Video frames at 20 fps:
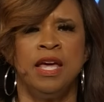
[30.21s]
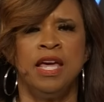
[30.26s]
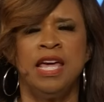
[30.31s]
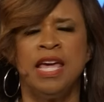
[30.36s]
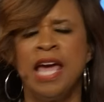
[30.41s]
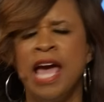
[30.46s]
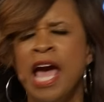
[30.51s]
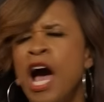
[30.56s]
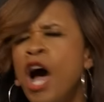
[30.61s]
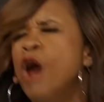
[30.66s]

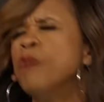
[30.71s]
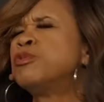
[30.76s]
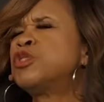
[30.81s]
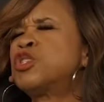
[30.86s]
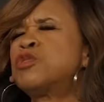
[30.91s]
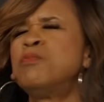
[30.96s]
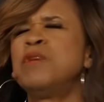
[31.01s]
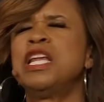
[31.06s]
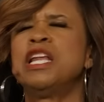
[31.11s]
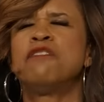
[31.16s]
He
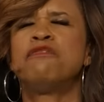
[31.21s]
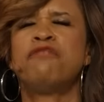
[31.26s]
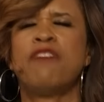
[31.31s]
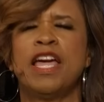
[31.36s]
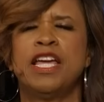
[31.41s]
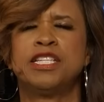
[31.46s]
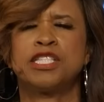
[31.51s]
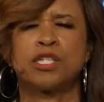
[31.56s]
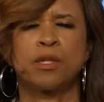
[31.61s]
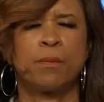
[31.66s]
helps me to
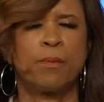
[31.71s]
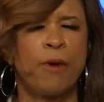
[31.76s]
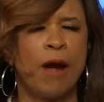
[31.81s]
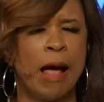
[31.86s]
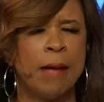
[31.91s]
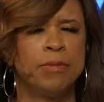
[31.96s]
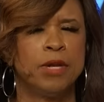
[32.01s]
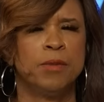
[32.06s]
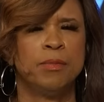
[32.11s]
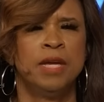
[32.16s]
face the
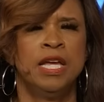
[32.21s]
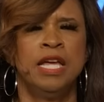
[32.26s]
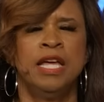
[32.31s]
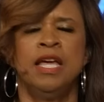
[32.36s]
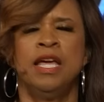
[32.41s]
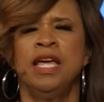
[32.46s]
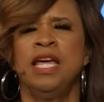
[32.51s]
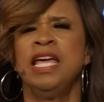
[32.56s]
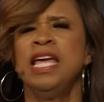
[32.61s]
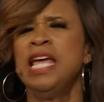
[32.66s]
problem.
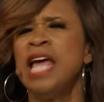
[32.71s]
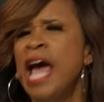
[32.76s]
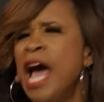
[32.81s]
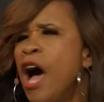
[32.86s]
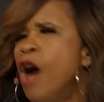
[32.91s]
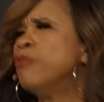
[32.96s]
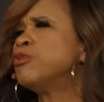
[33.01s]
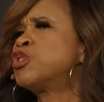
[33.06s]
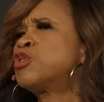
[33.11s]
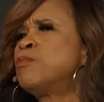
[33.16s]
He
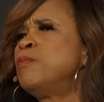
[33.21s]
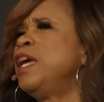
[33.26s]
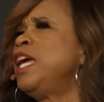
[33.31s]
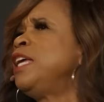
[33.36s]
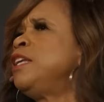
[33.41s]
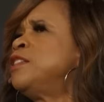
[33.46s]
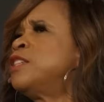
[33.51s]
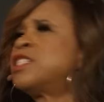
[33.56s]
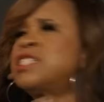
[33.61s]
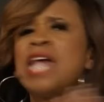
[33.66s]
helps
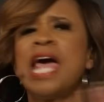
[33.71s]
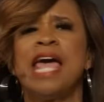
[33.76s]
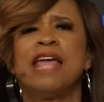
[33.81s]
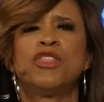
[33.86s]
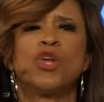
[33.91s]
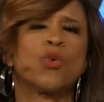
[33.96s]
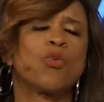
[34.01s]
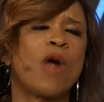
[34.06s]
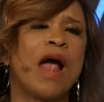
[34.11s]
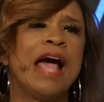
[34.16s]
me
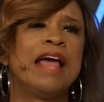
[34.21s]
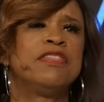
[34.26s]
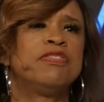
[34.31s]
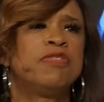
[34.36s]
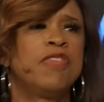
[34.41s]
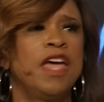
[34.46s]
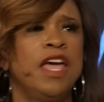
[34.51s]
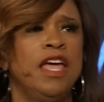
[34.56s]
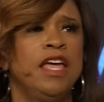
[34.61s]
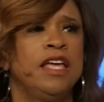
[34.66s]
say the
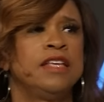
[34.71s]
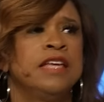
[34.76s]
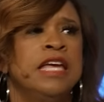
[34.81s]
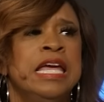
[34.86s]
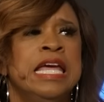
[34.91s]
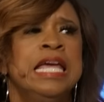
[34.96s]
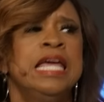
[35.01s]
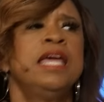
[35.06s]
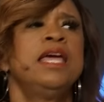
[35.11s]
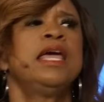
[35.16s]
right thing.